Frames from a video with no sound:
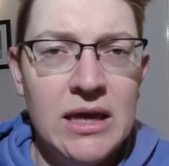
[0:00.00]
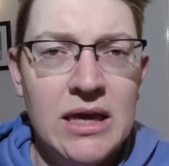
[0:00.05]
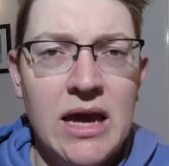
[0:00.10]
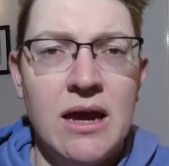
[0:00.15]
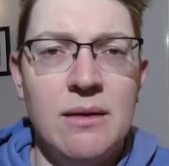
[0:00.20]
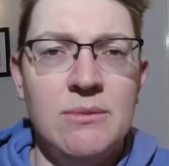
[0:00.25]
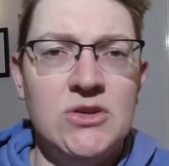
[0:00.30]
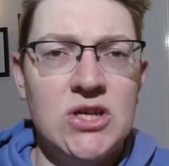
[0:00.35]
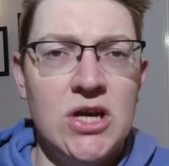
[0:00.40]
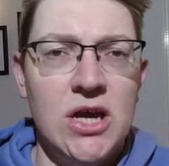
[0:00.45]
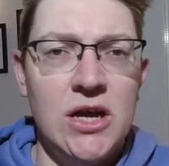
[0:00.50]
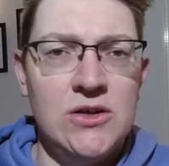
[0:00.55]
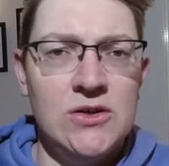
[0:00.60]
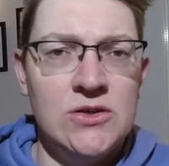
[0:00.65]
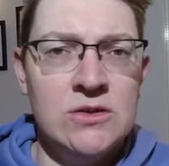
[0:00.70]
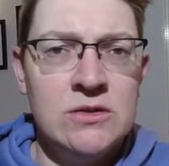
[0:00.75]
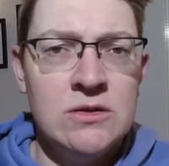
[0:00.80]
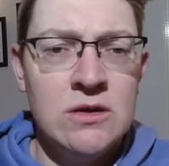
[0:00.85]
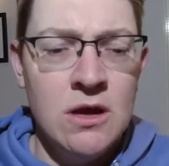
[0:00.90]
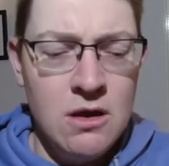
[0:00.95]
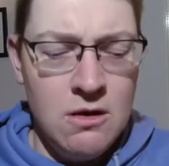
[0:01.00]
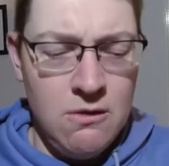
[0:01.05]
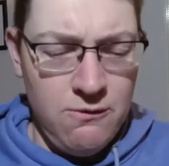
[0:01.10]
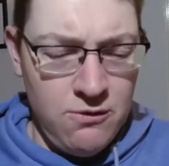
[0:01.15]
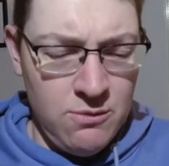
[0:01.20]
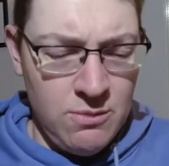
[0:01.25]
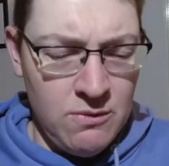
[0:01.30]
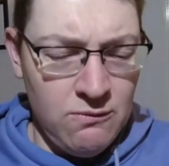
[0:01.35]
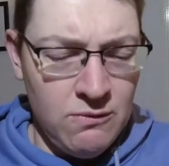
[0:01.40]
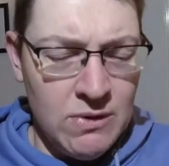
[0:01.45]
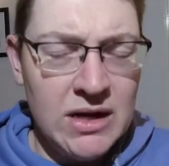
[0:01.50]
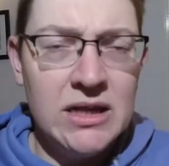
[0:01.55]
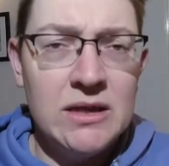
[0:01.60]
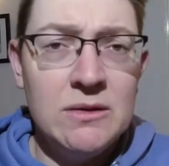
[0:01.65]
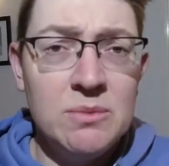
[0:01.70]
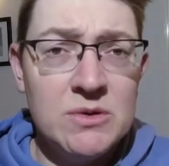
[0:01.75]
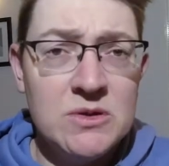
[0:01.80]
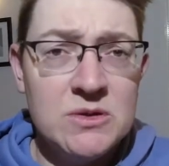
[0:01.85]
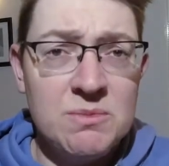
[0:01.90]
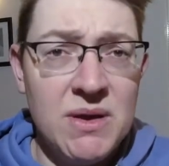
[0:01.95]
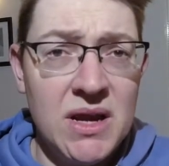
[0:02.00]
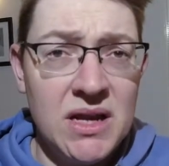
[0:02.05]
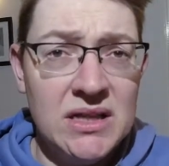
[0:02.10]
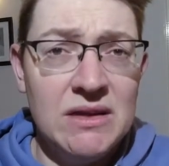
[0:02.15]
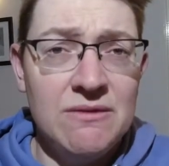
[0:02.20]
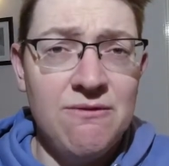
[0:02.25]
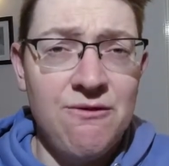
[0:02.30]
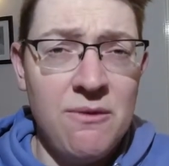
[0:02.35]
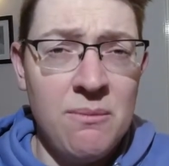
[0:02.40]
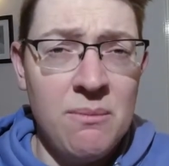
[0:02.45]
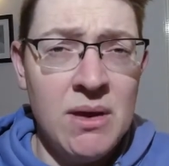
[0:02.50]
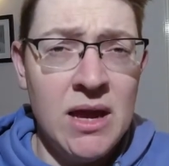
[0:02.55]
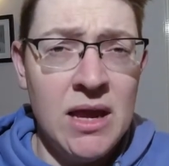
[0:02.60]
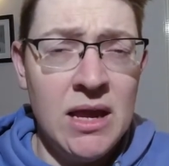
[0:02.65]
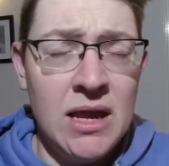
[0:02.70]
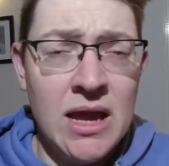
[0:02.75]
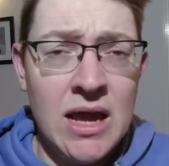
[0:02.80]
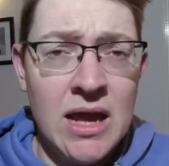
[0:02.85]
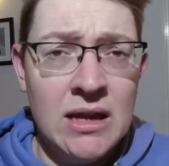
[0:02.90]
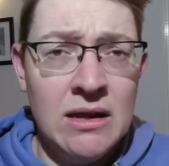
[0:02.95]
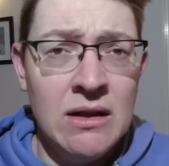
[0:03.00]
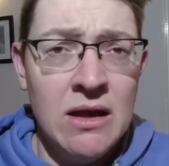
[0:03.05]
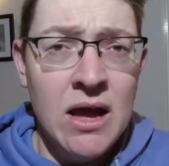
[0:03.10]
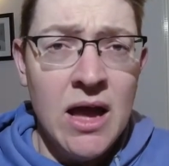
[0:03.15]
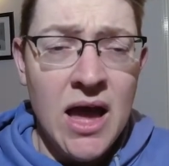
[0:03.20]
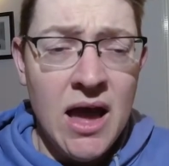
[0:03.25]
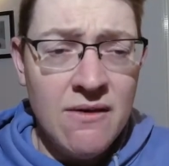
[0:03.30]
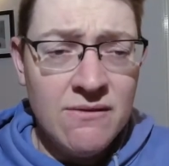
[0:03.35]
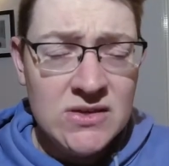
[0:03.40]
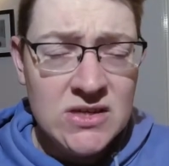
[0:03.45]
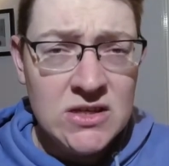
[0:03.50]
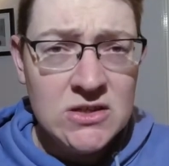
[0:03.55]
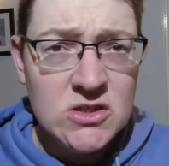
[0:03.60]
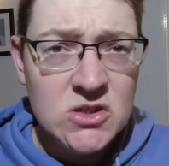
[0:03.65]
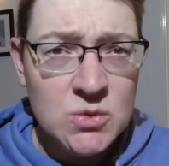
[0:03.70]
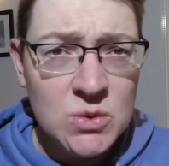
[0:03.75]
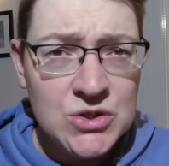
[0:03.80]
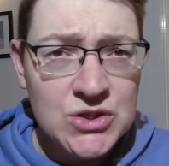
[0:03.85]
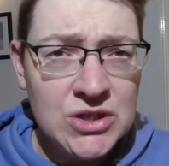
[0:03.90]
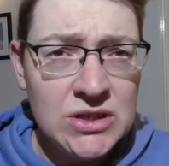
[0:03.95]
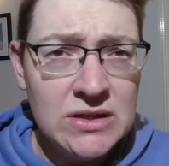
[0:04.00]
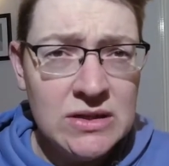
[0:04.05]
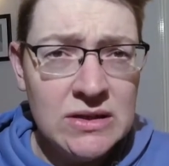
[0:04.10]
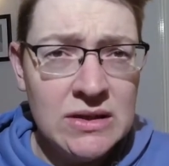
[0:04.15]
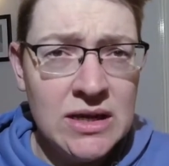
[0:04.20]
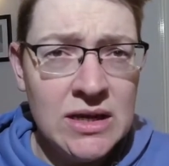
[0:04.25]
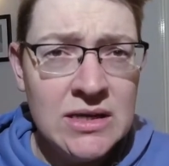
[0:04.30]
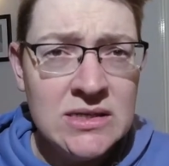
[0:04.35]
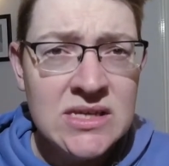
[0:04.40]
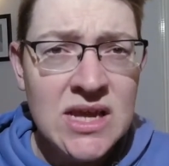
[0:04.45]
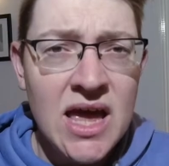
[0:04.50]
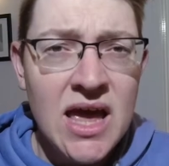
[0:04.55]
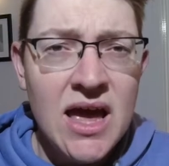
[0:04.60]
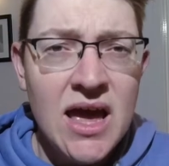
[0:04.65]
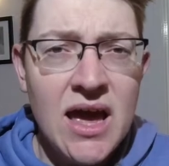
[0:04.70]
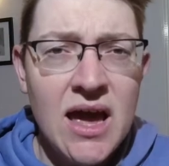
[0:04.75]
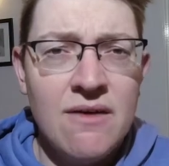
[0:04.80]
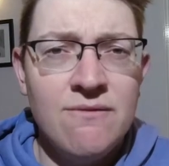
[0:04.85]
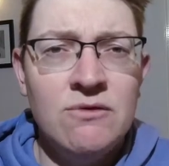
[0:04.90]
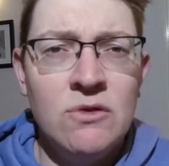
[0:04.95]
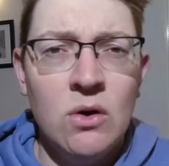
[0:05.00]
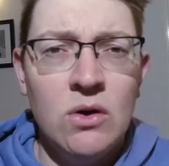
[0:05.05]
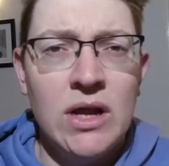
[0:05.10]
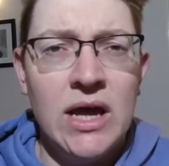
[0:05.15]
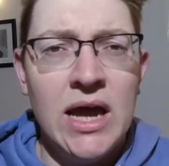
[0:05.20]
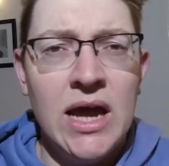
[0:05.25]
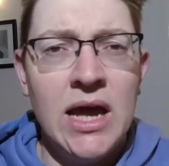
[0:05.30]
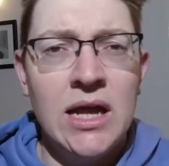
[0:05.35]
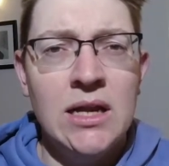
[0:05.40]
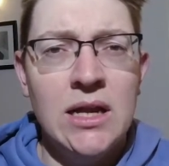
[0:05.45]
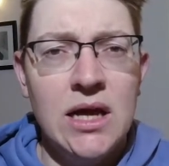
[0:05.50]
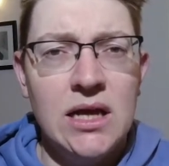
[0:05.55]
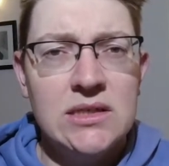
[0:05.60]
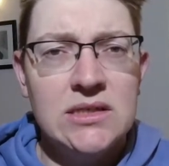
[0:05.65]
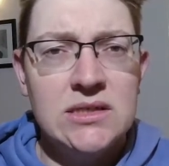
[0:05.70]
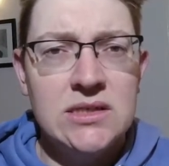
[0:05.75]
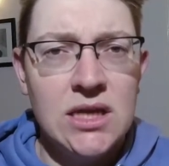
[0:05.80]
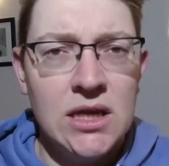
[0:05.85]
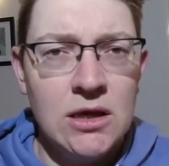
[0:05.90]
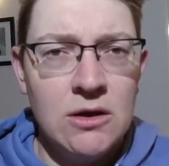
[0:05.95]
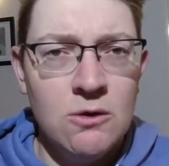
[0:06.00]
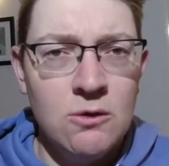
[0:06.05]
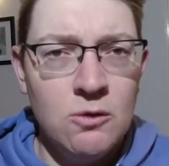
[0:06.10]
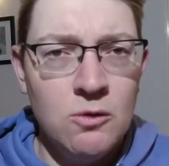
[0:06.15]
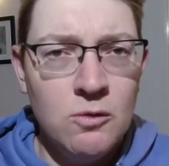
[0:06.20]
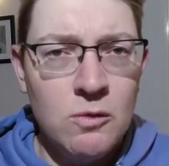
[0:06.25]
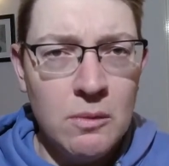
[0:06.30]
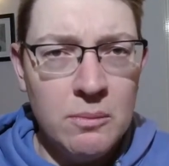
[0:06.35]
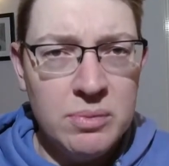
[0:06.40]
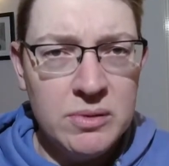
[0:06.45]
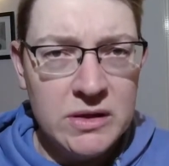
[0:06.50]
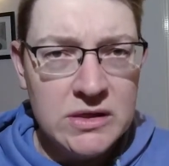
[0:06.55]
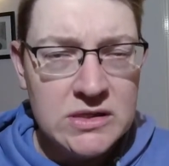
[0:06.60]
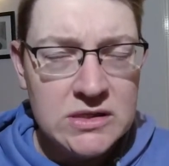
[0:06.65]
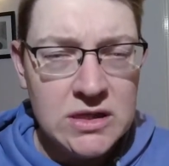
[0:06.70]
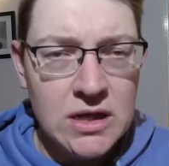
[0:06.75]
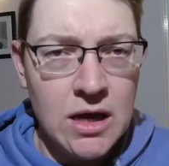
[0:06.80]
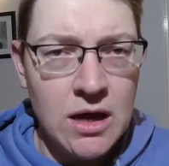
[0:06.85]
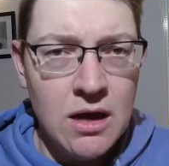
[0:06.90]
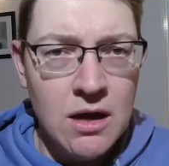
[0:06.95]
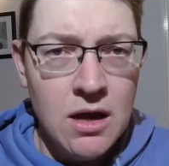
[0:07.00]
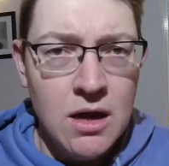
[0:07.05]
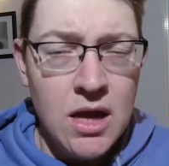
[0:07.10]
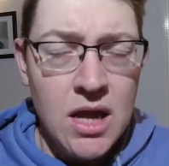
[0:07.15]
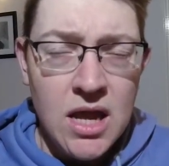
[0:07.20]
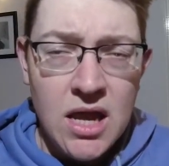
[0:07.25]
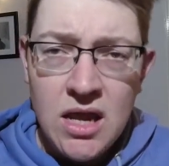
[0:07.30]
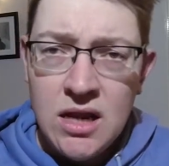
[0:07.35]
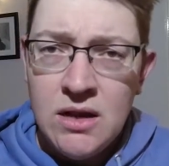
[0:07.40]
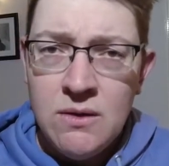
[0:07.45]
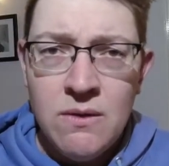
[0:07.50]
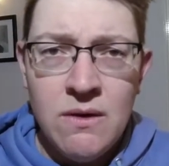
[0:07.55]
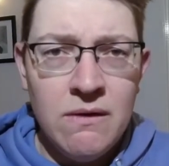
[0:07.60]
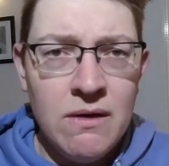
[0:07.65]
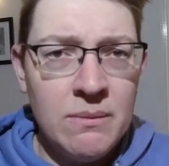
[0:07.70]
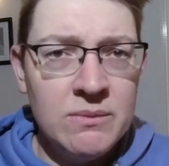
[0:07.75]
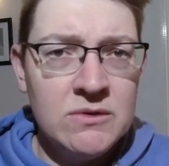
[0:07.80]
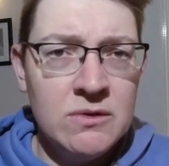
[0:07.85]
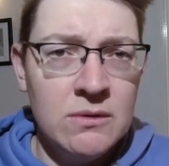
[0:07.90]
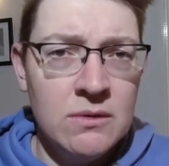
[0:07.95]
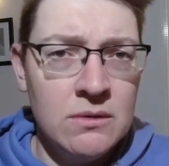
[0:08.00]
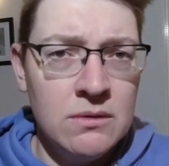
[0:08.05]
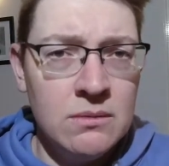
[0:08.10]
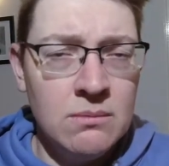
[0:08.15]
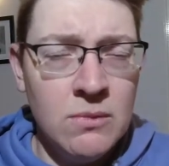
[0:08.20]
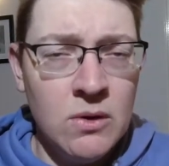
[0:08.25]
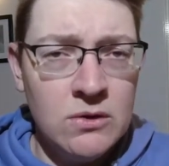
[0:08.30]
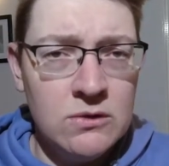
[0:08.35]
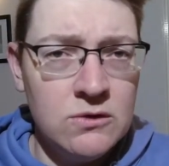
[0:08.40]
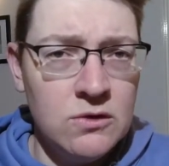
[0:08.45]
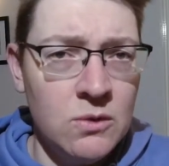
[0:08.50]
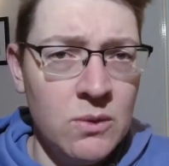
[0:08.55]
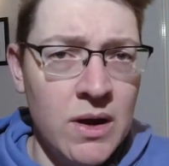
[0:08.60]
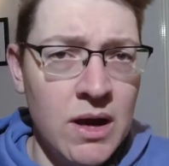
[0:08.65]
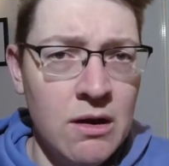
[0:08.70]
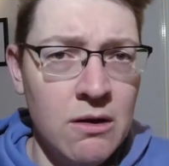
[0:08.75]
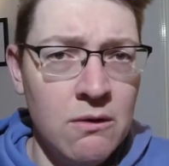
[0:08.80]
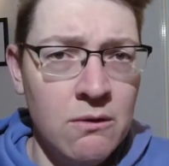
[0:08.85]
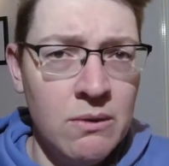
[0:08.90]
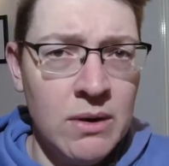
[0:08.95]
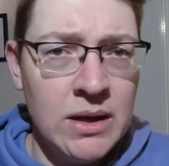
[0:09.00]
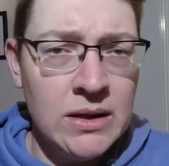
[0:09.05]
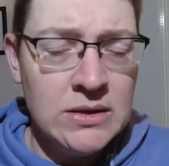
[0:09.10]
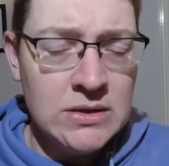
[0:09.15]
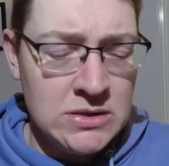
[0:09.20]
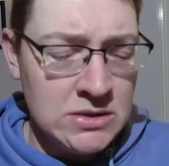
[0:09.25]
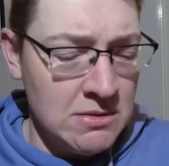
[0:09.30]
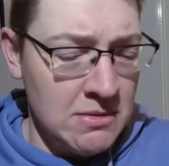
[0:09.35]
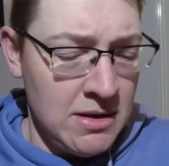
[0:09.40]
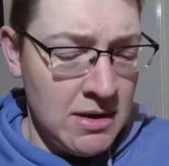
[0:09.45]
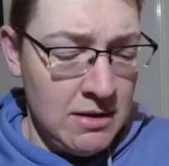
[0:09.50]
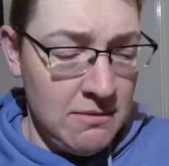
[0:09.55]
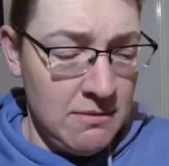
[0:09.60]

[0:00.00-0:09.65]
game changers from a running perspective for me. And have since switching to these, have not had a single blister anywhere up to my 2 hour runs.